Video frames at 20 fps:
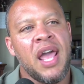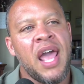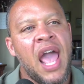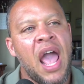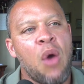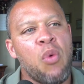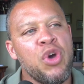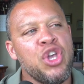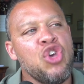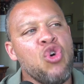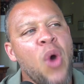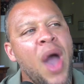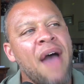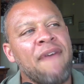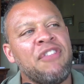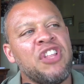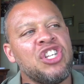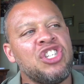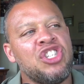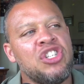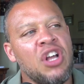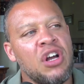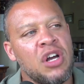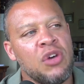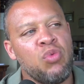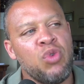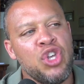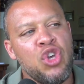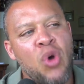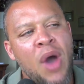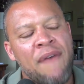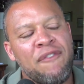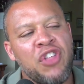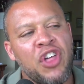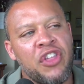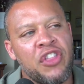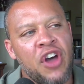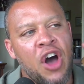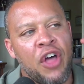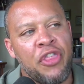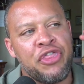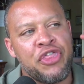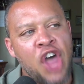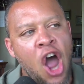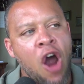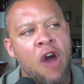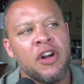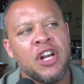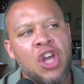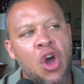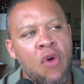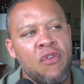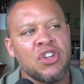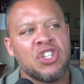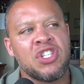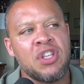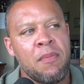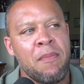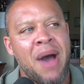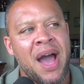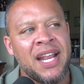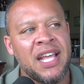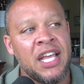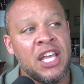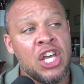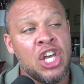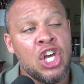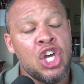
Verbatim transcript: And when you have when you have authority over somebody,